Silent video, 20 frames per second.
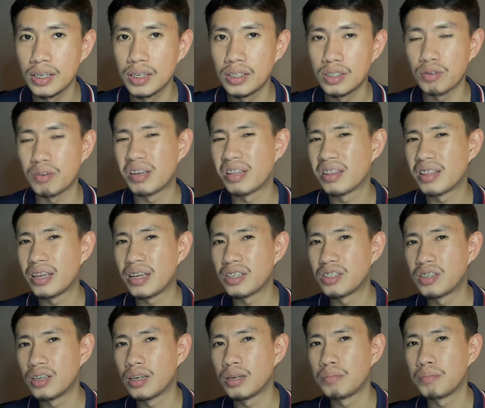So I think
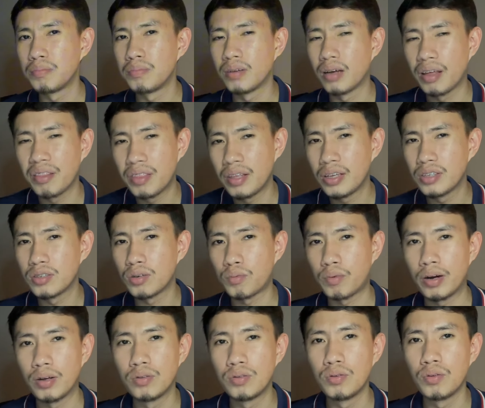it's
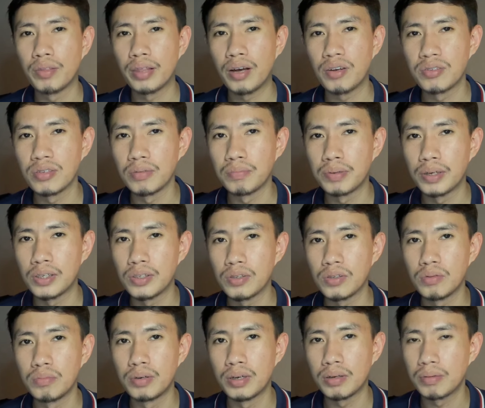around 2,000
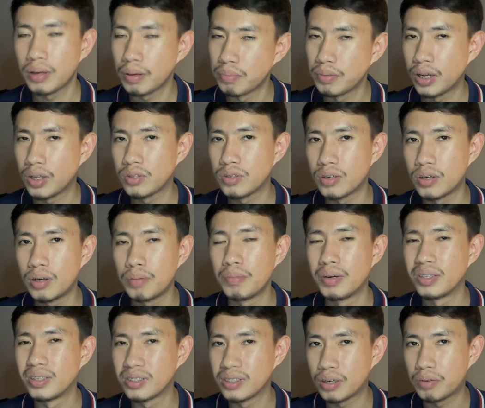peso, but I'm not sure,
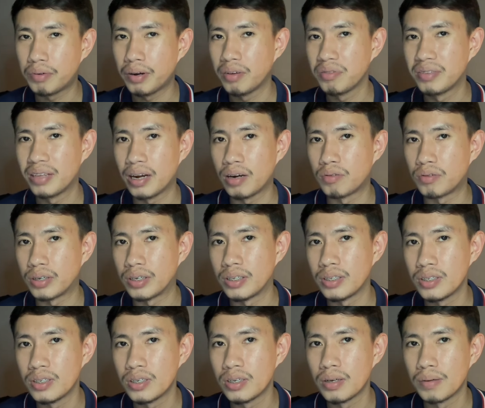but it's around that
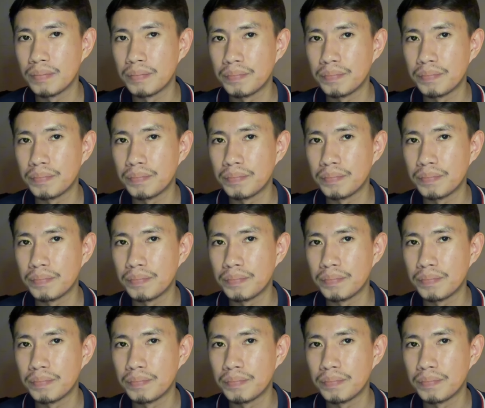range.